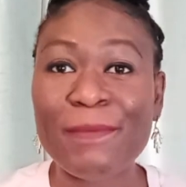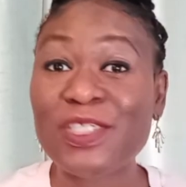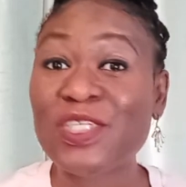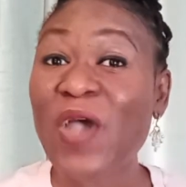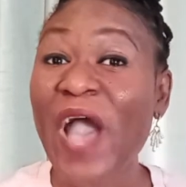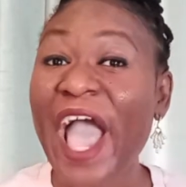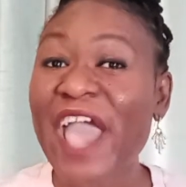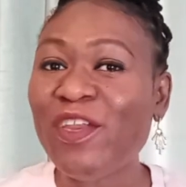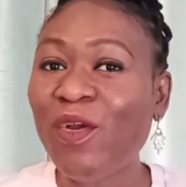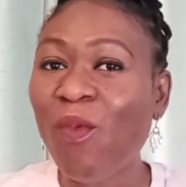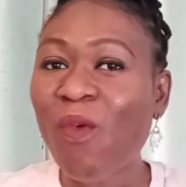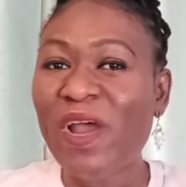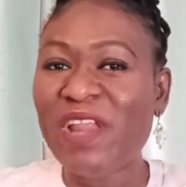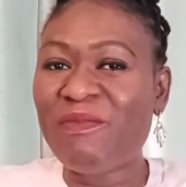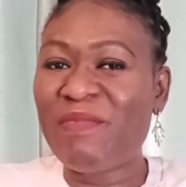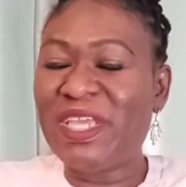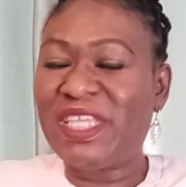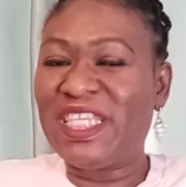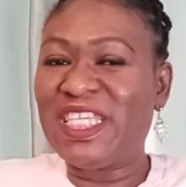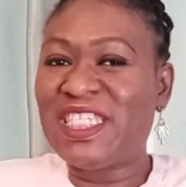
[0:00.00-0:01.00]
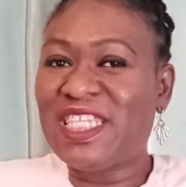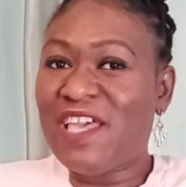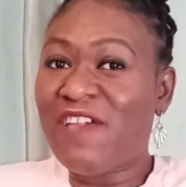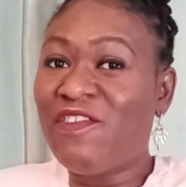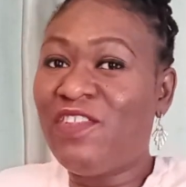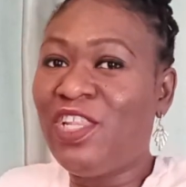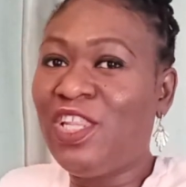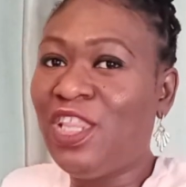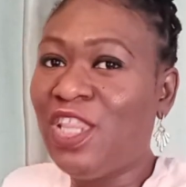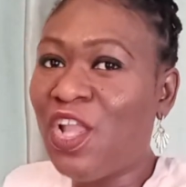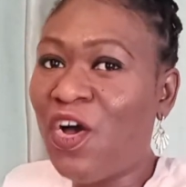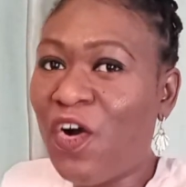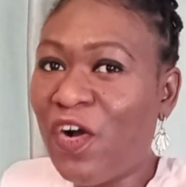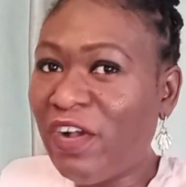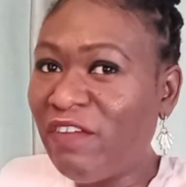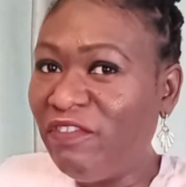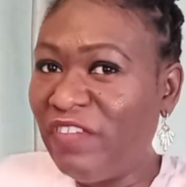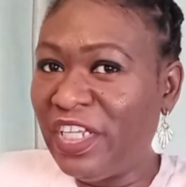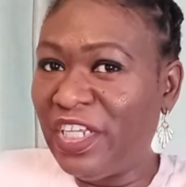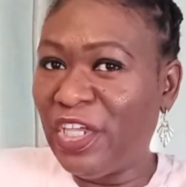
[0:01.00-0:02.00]
So I don't want to make this a
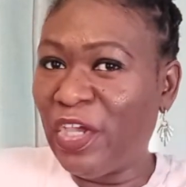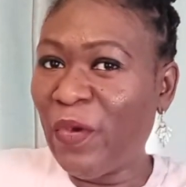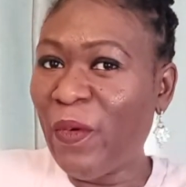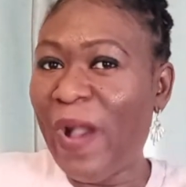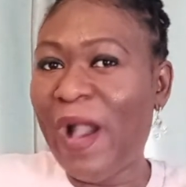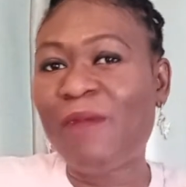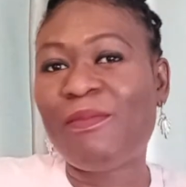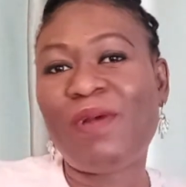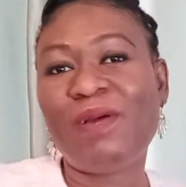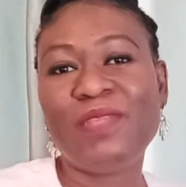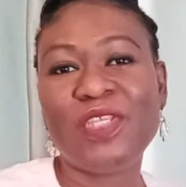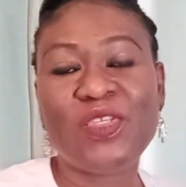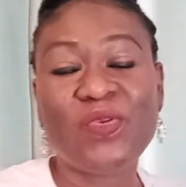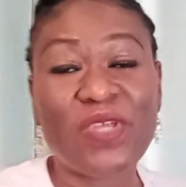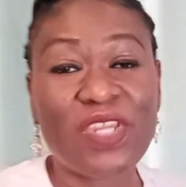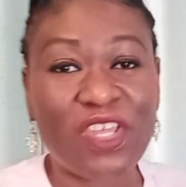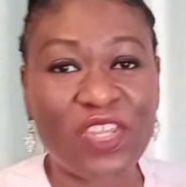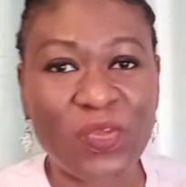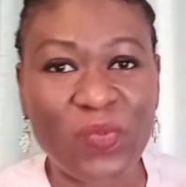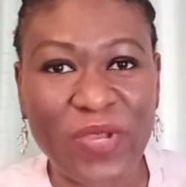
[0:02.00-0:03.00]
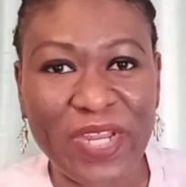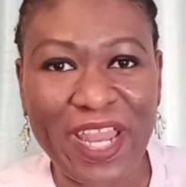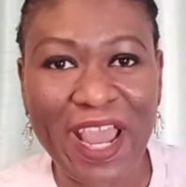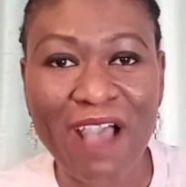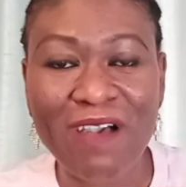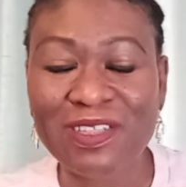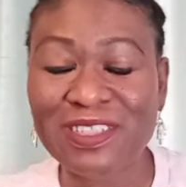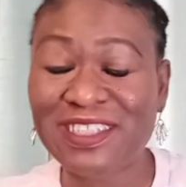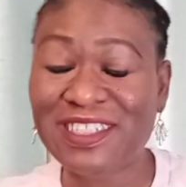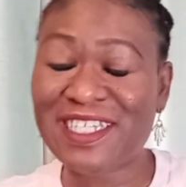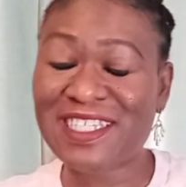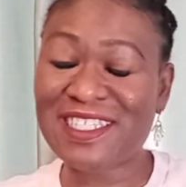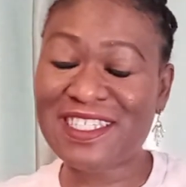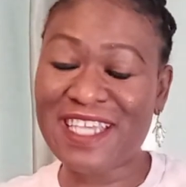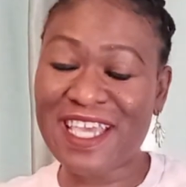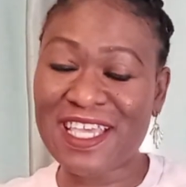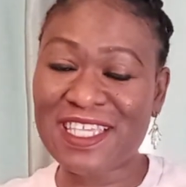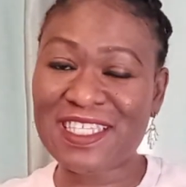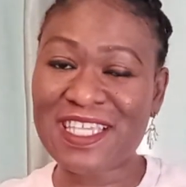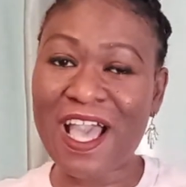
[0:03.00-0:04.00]
long video. I'll probably do another one now
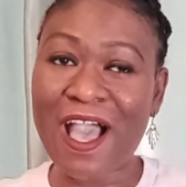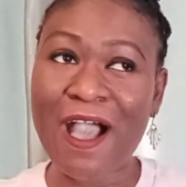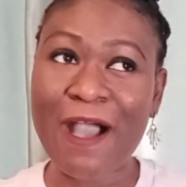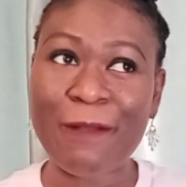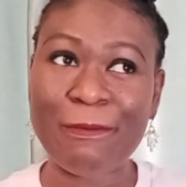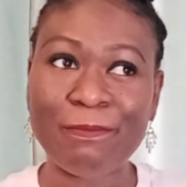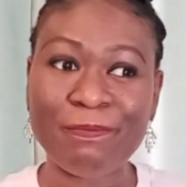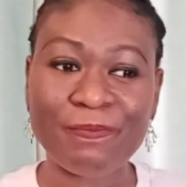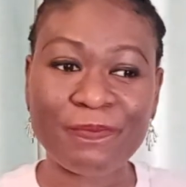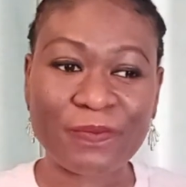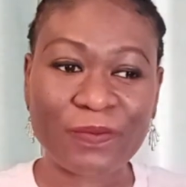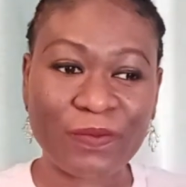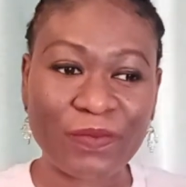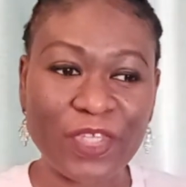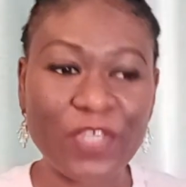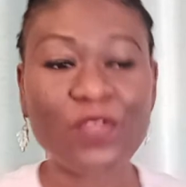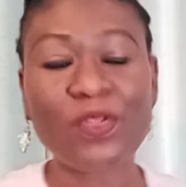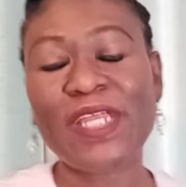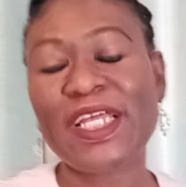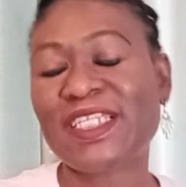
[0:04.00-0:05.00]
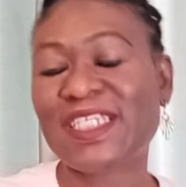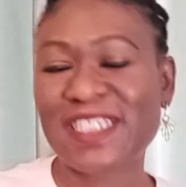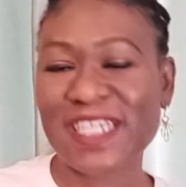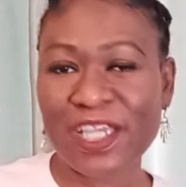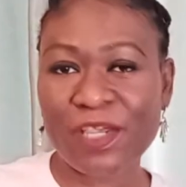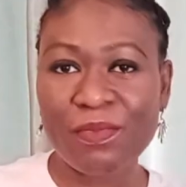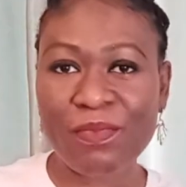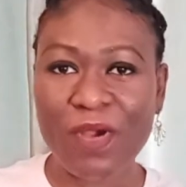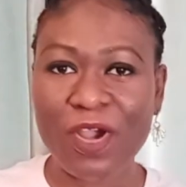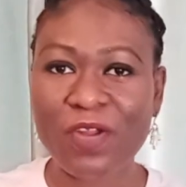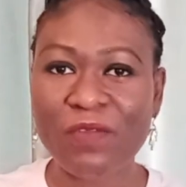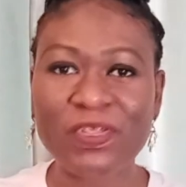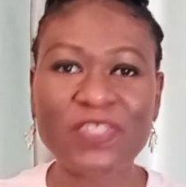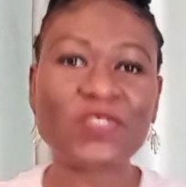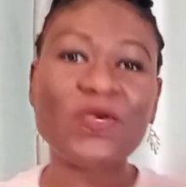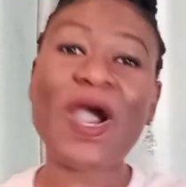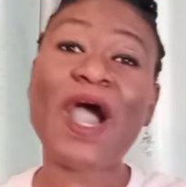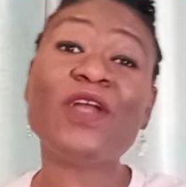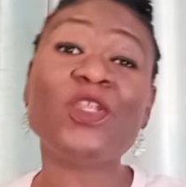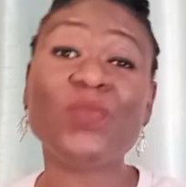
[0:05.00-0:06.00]
that says, you know, like the second part of
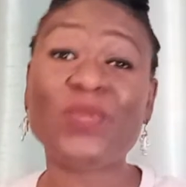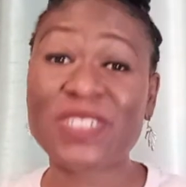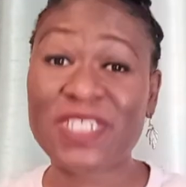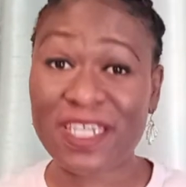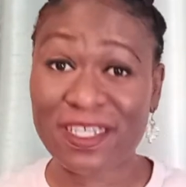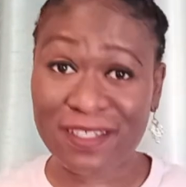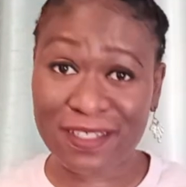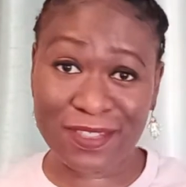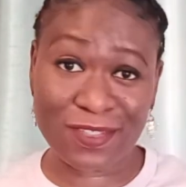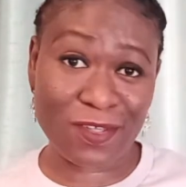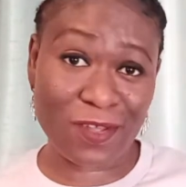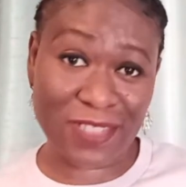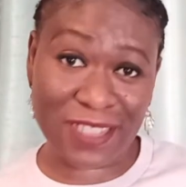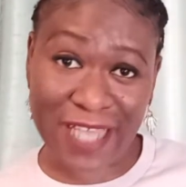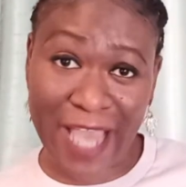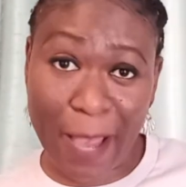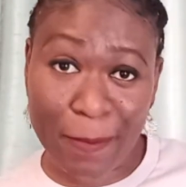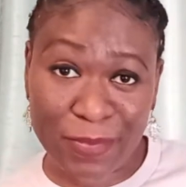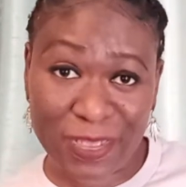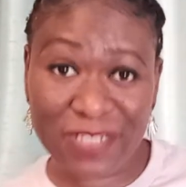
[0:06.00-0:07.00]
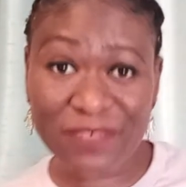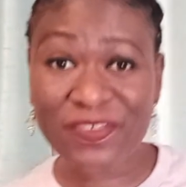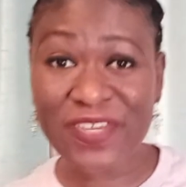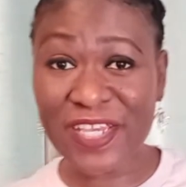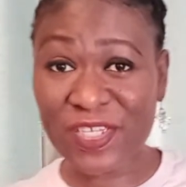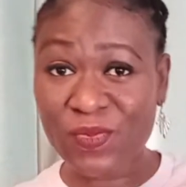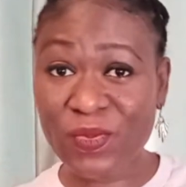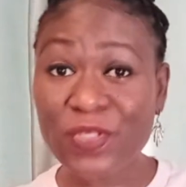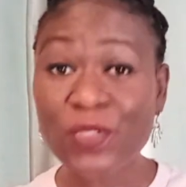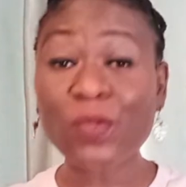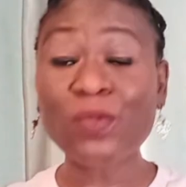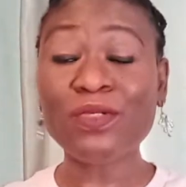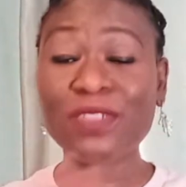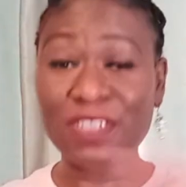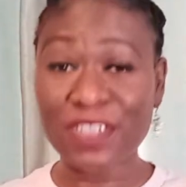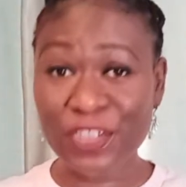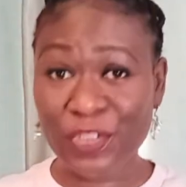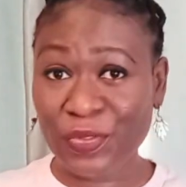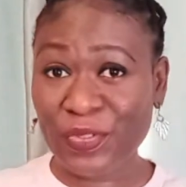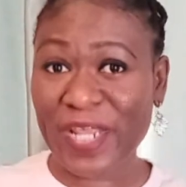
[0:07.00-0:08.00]
it. So how do we take these thoughts captive? Yes, we
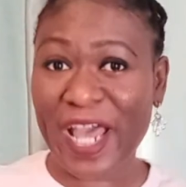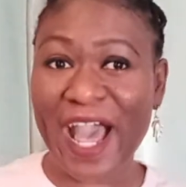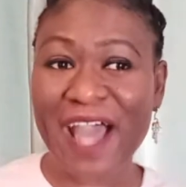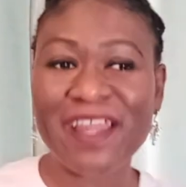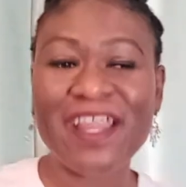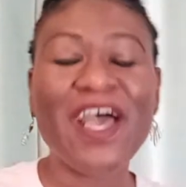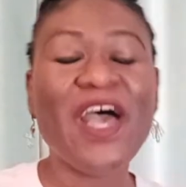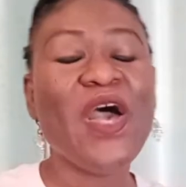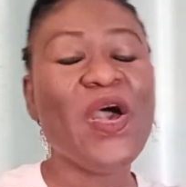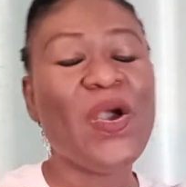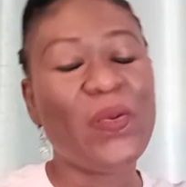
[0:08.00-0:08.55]
know to do that.